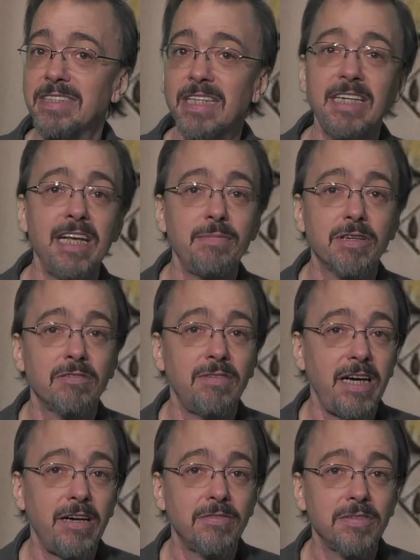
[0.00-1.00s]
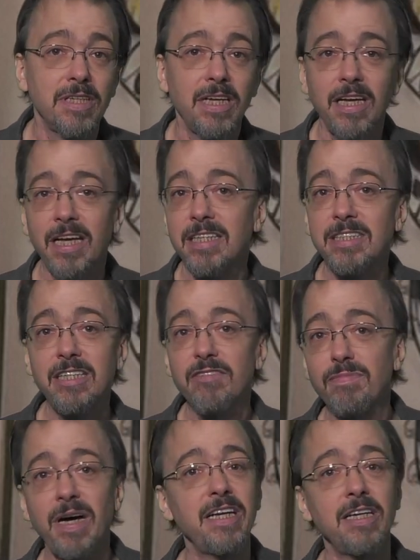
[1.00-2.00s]
dynamic around and see if
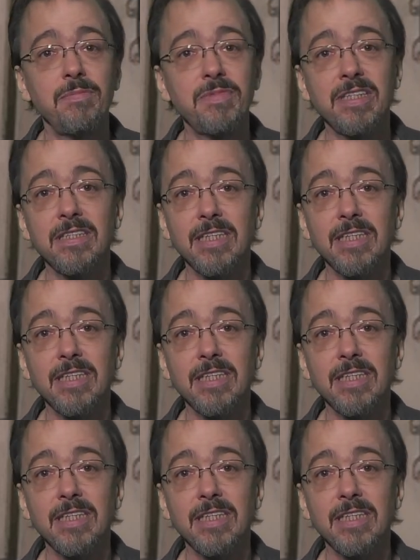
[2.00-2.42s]
my umpteenth